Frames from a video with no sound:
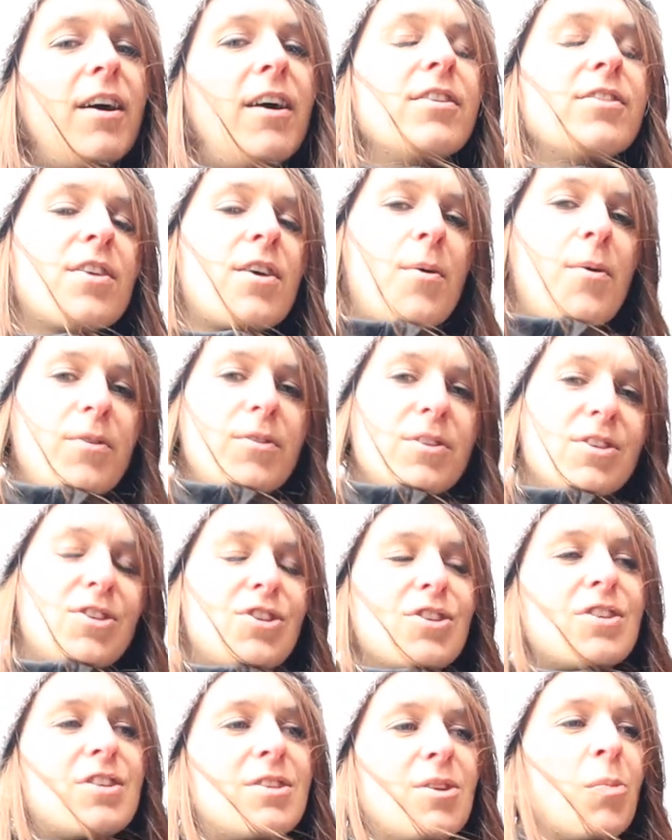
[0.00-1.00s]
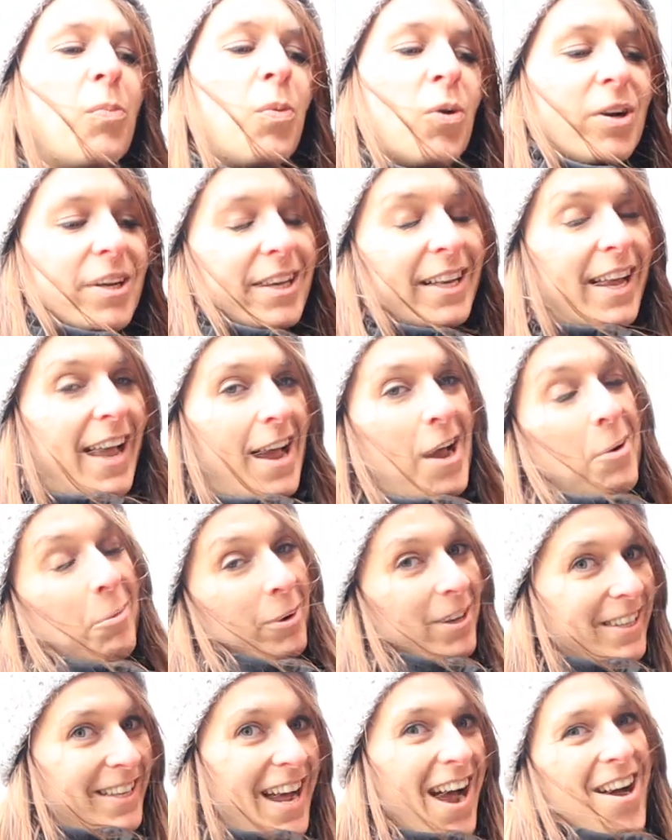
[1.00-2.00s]
also just put the
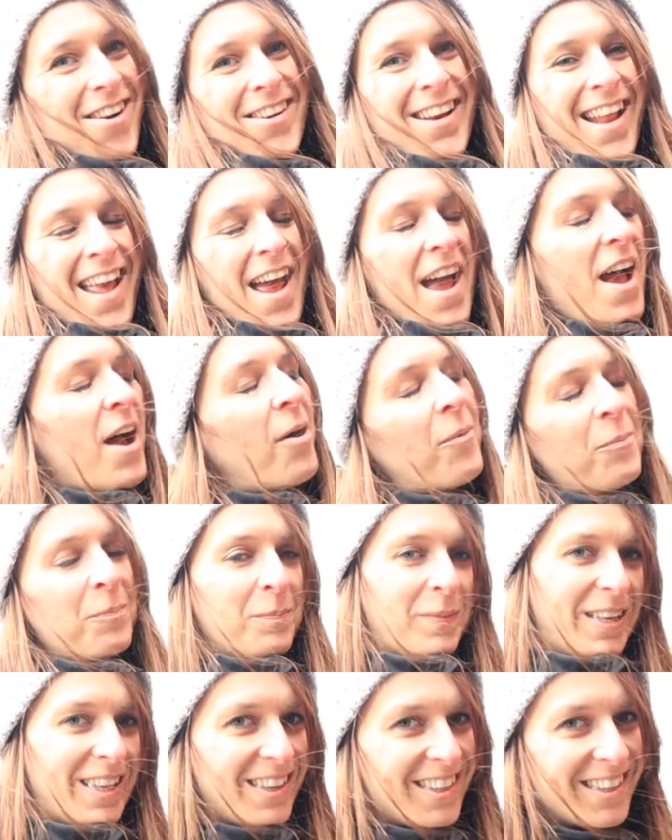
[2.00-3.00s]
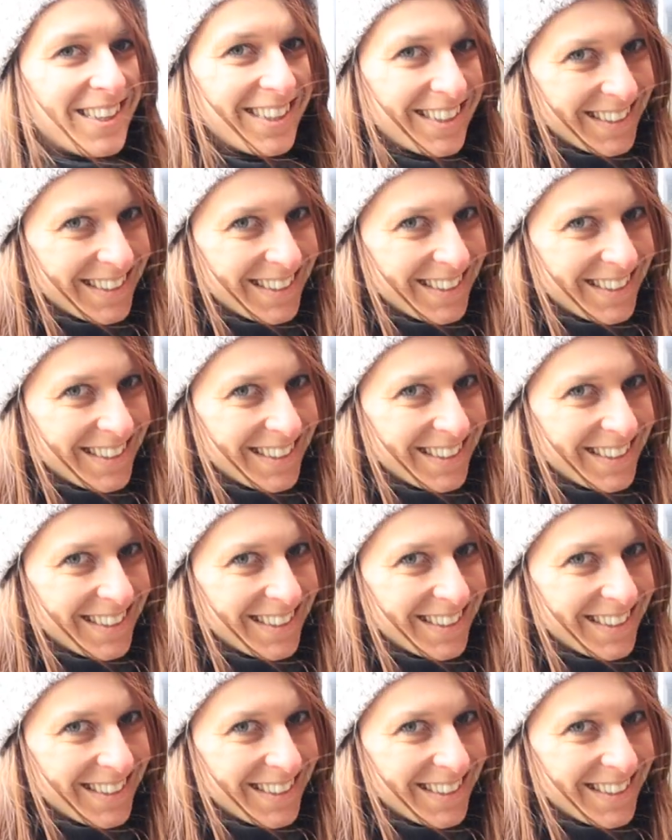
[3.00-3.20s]
camera down and help me.